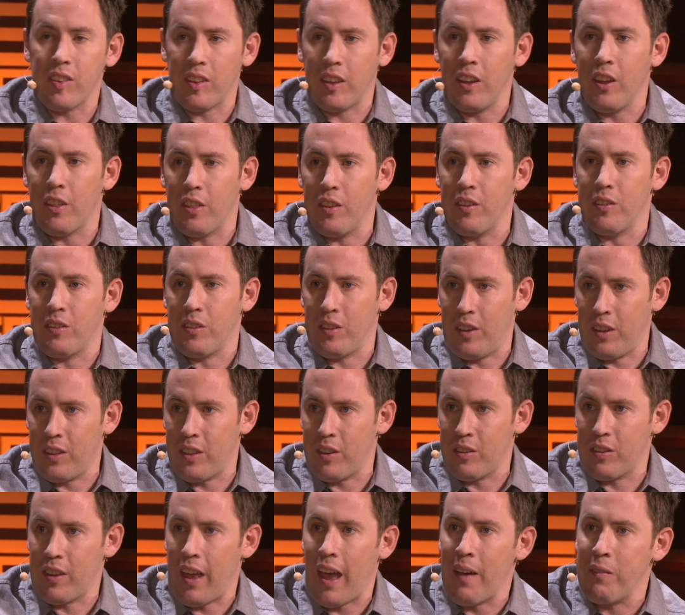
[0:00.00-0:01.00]

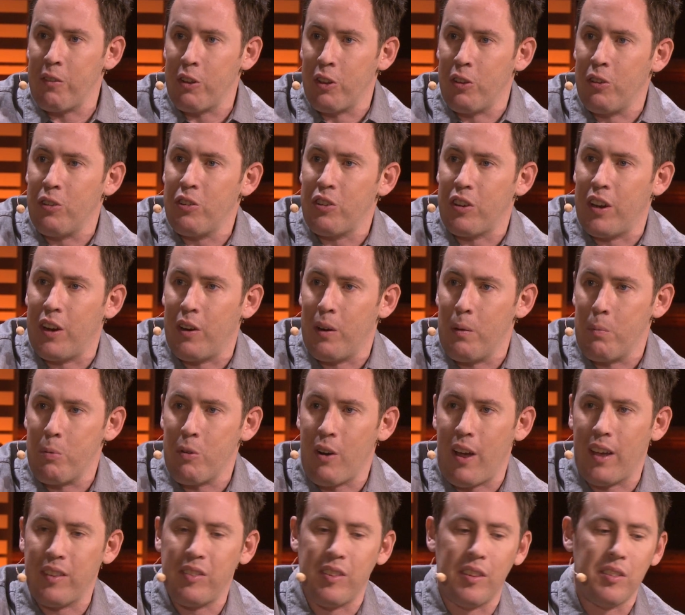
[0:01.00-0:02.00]
There's an evolutionary
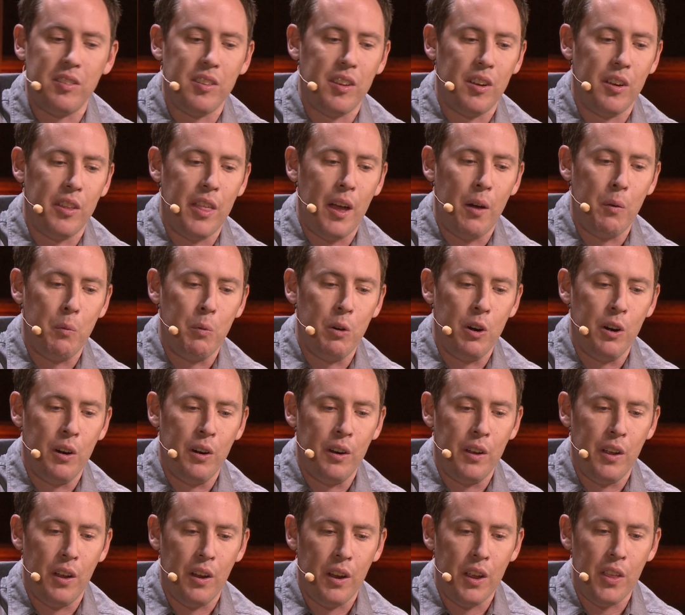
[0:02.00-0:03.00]
process here that
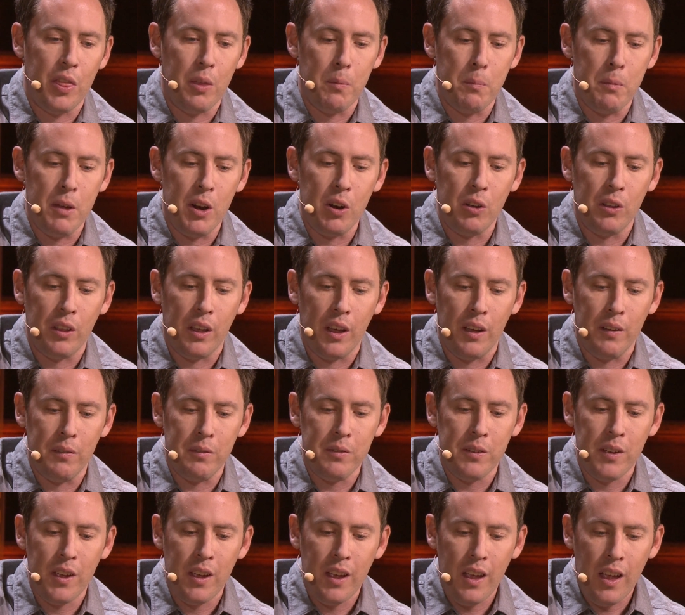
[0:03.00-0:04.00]
we're in the middle
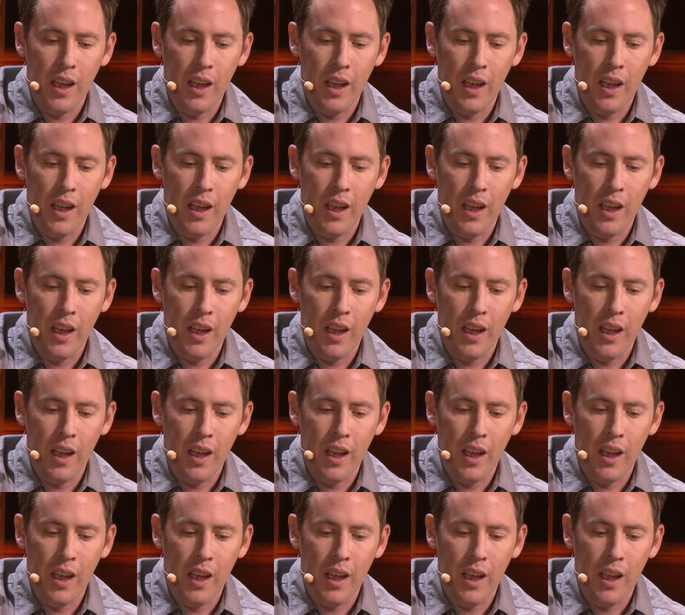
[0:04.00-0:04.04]
of.